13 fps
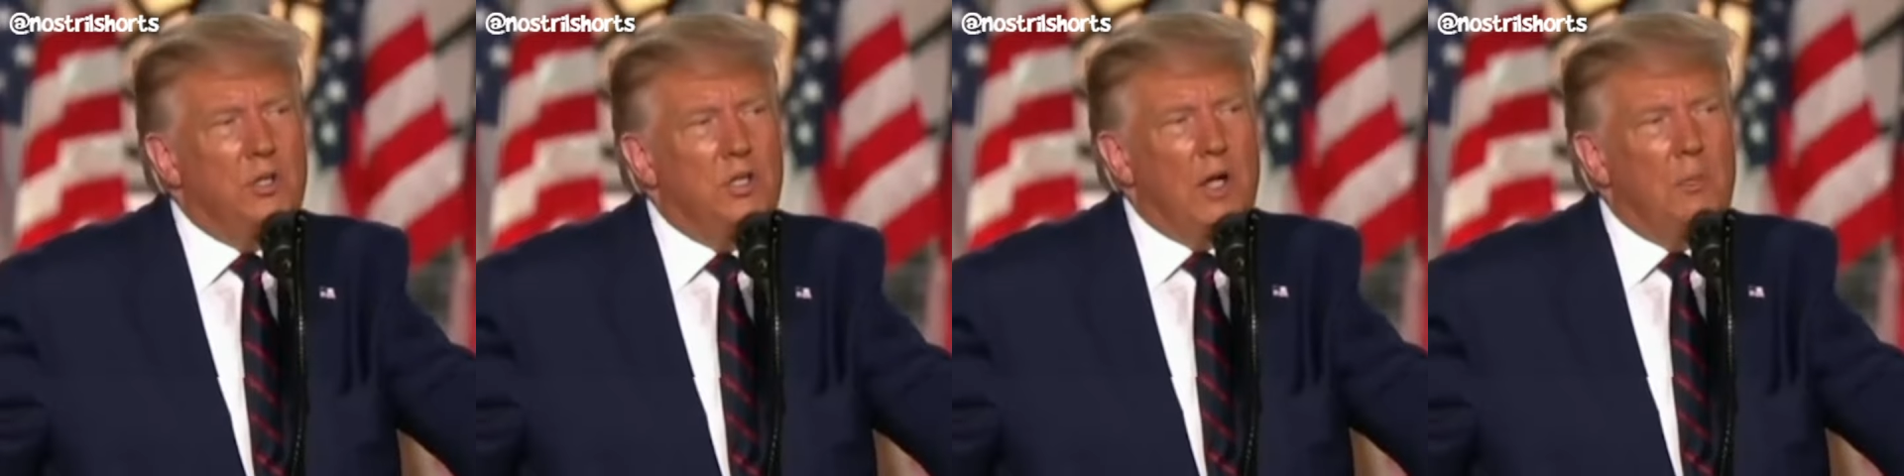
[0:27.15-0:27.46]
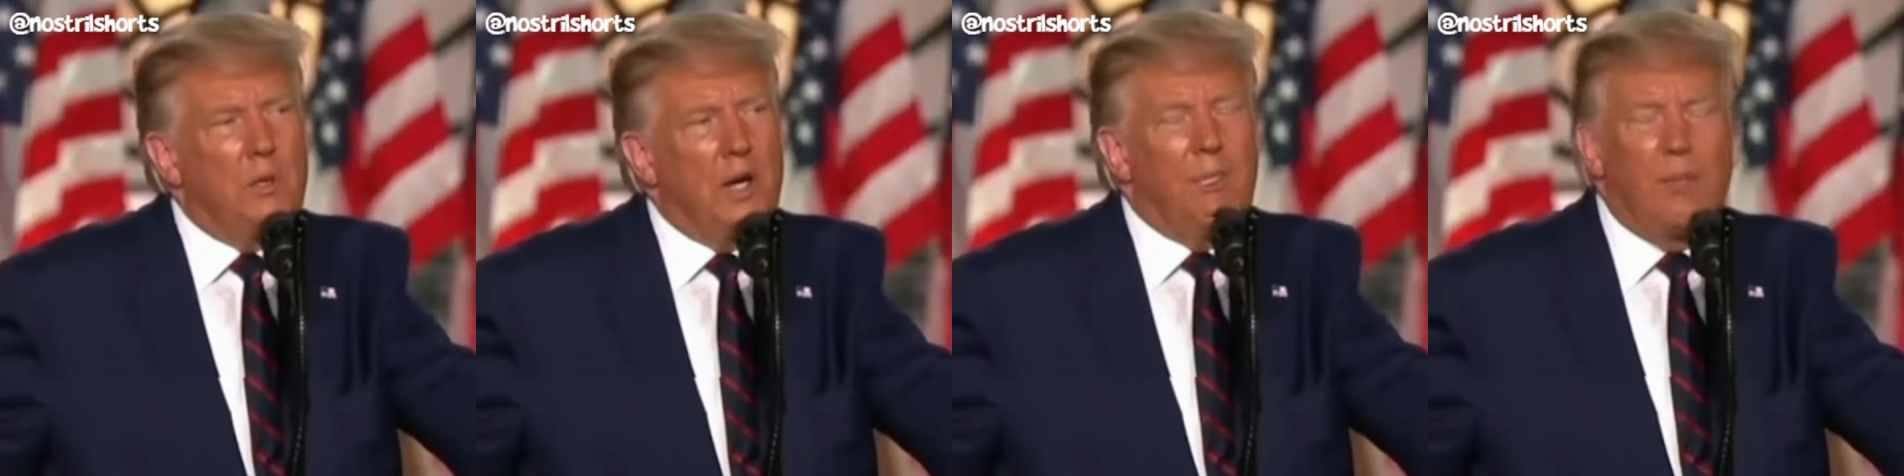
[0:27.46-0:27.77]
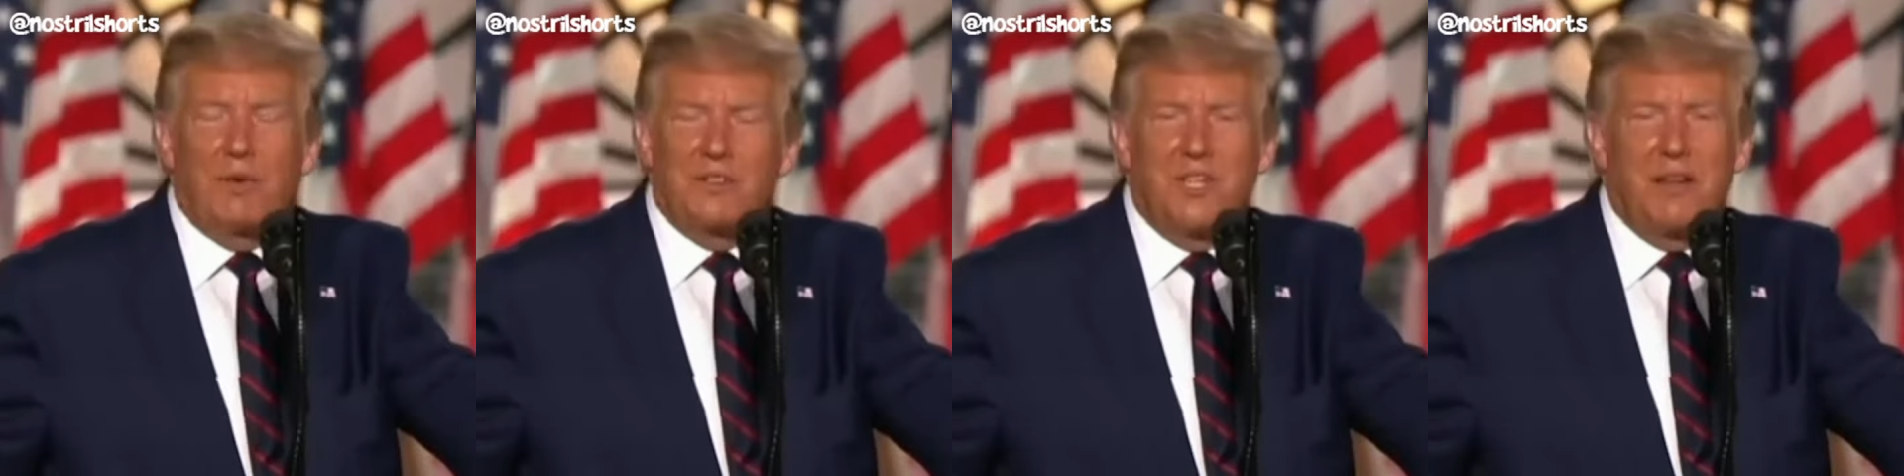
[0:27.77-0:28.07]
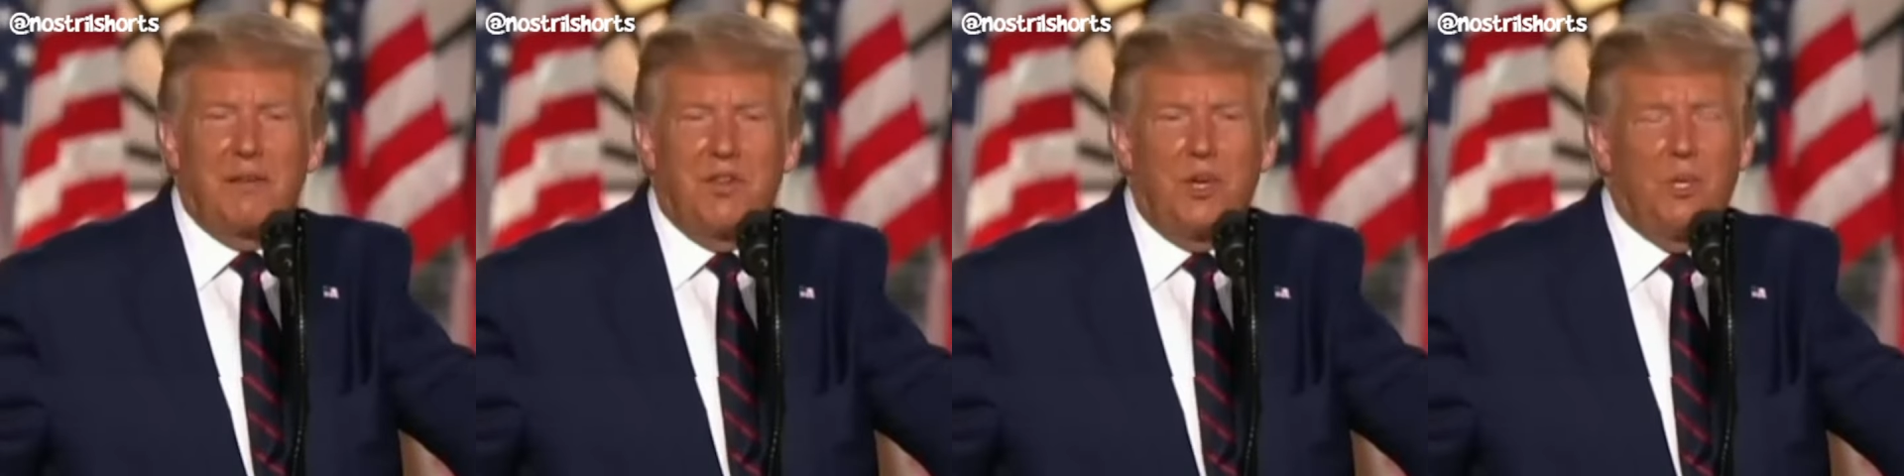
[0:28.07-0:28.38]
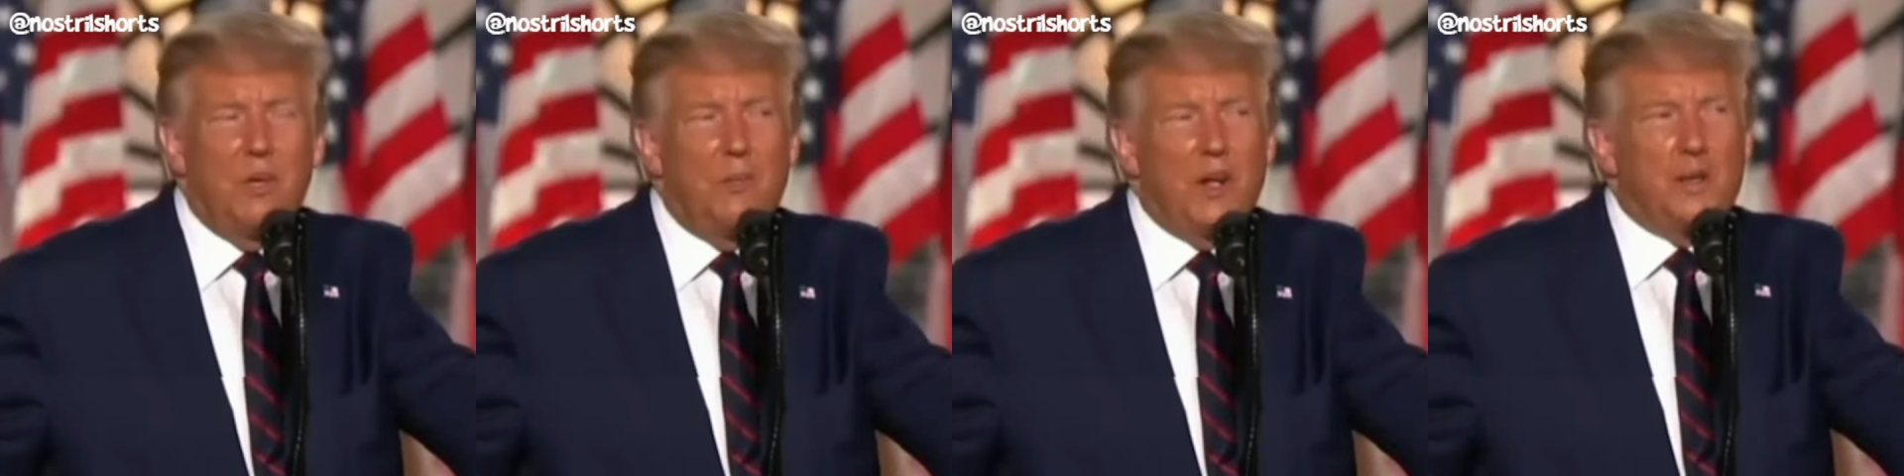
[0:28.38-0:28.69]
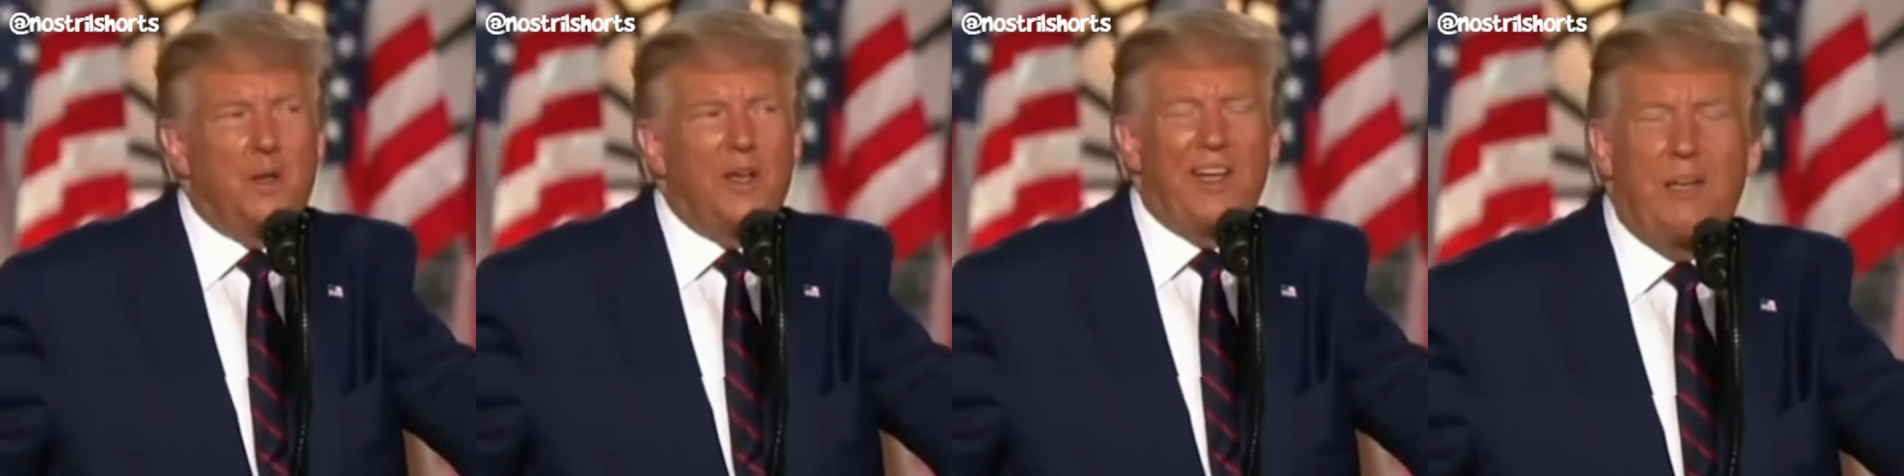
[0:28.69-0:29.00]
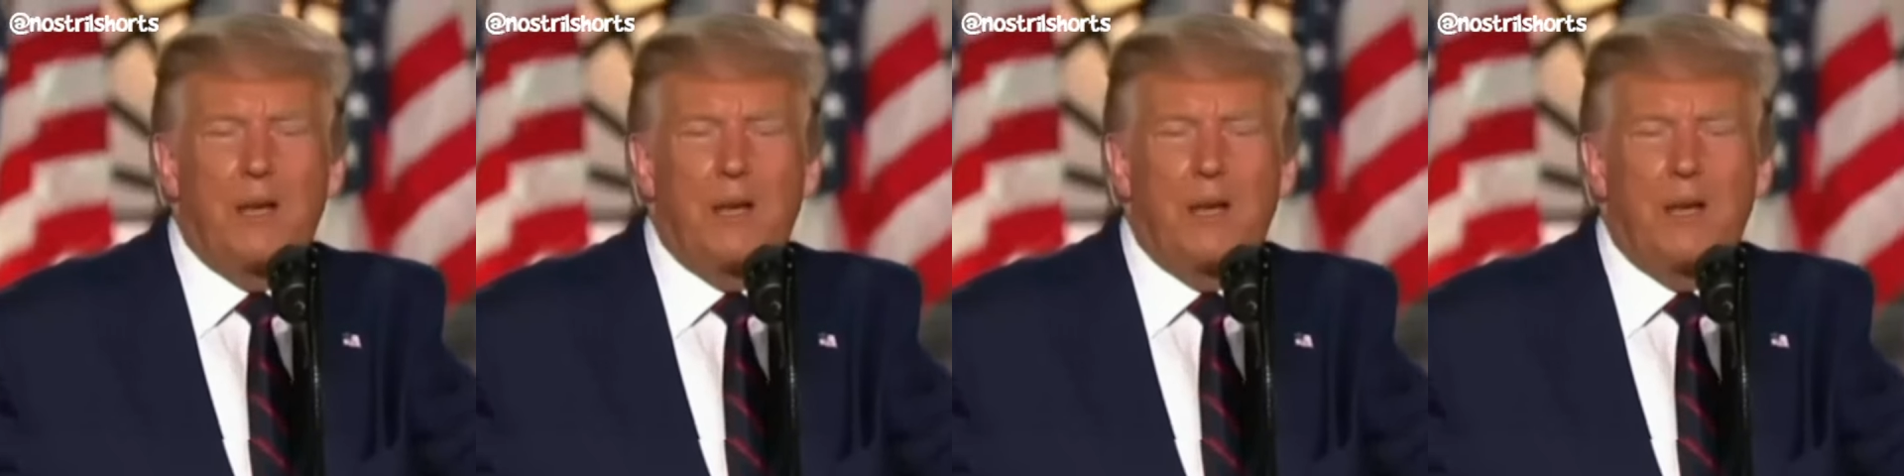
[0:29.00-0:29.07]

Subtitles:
Just tap that pussy to the beat.